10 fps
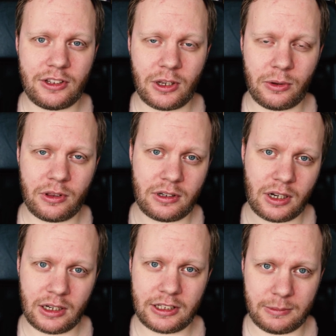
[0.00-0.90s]
So the
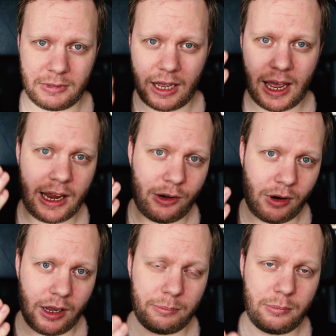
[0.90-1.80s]
tongue is a bit
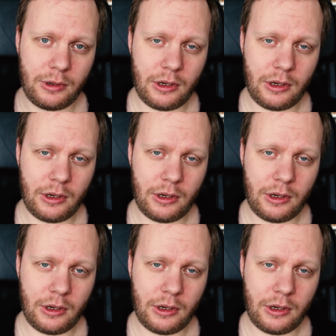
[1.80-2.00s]
higher up,